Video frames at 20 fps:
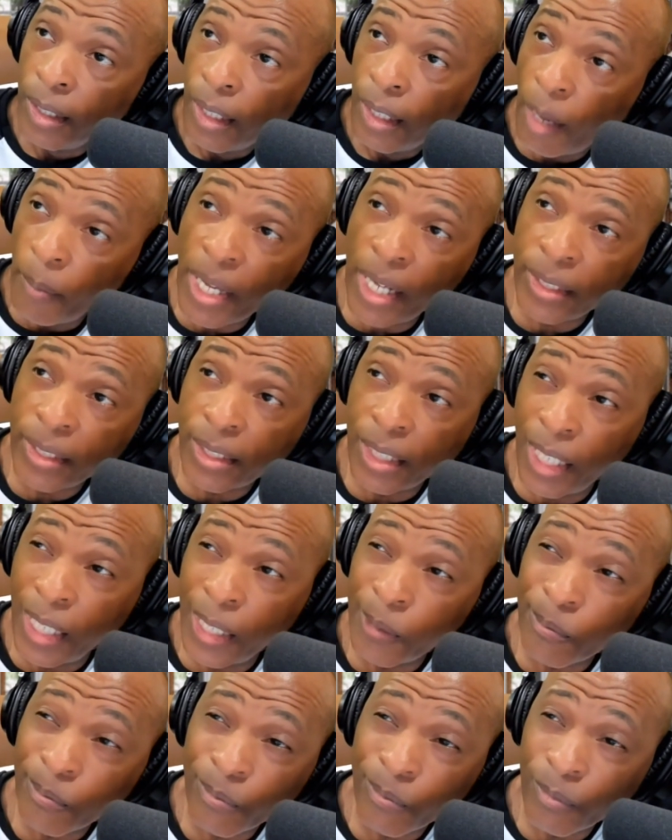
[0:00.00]
I
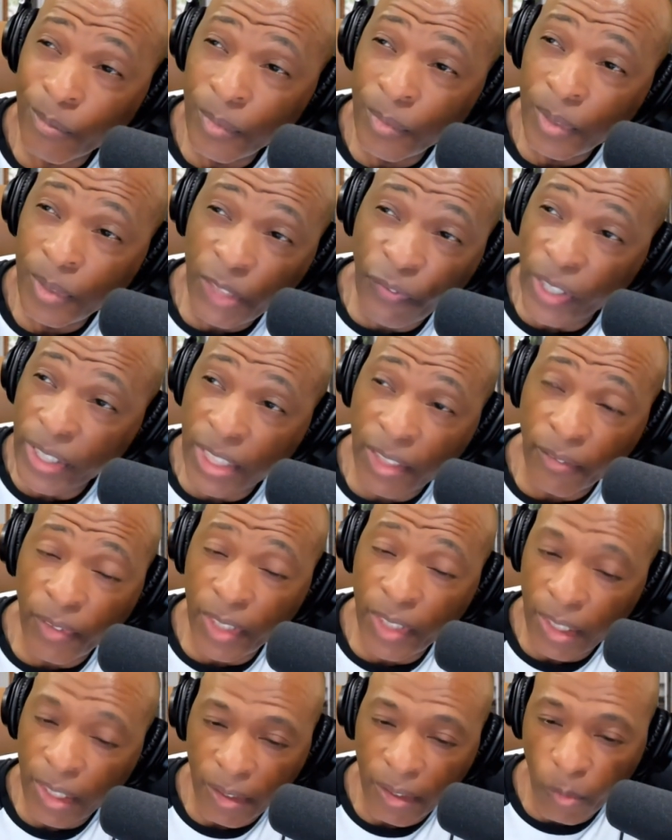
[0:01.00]
say,
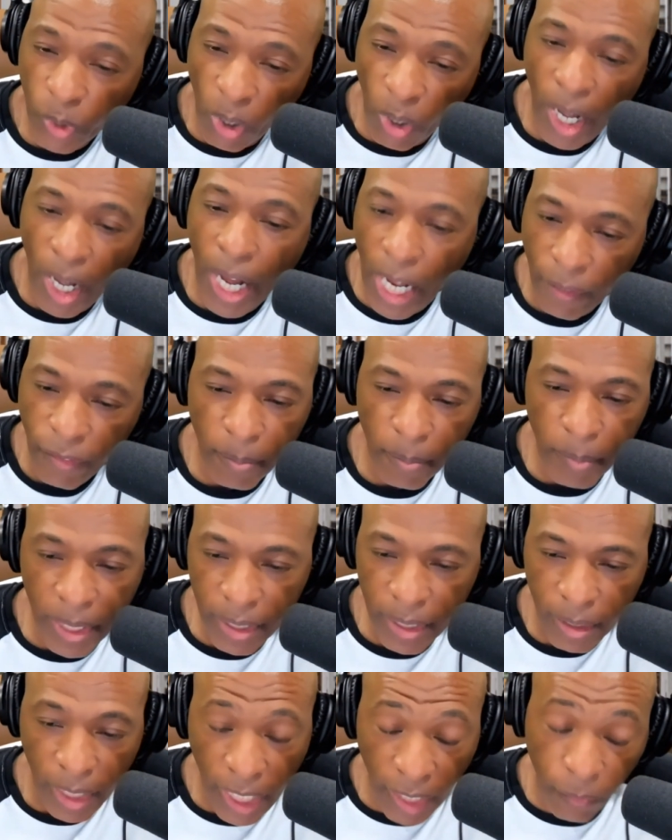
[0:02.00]
defensively, we are hard to
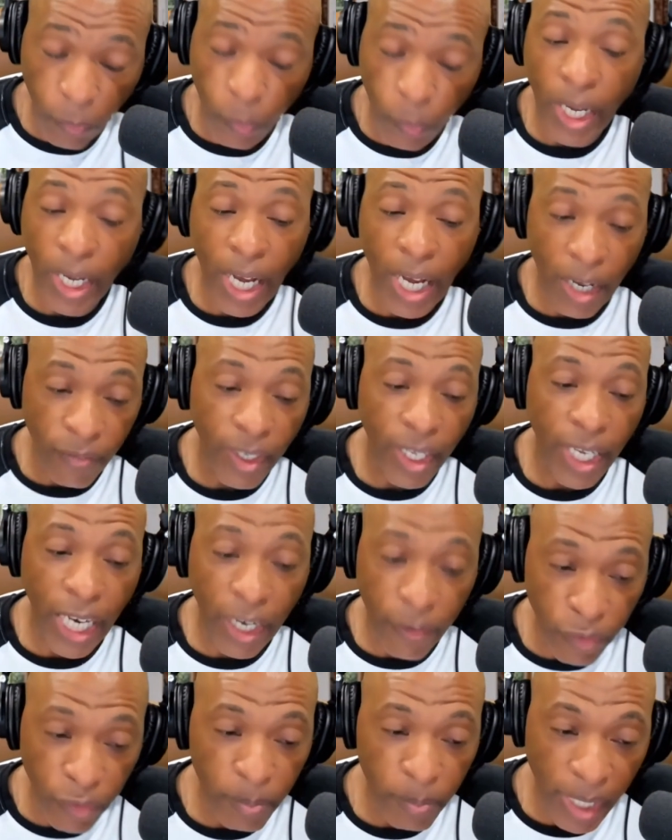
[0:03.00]
beat if we have
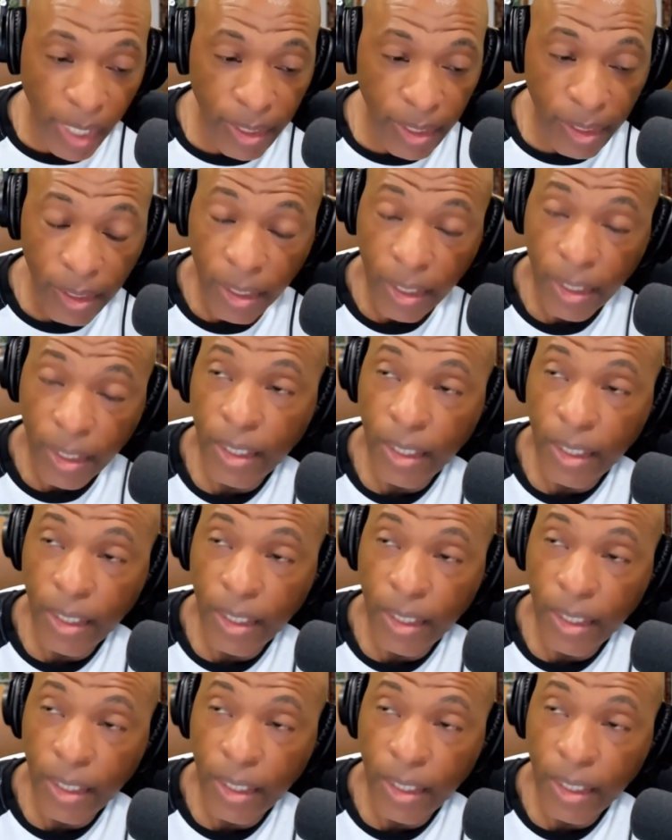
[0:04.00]
everybody.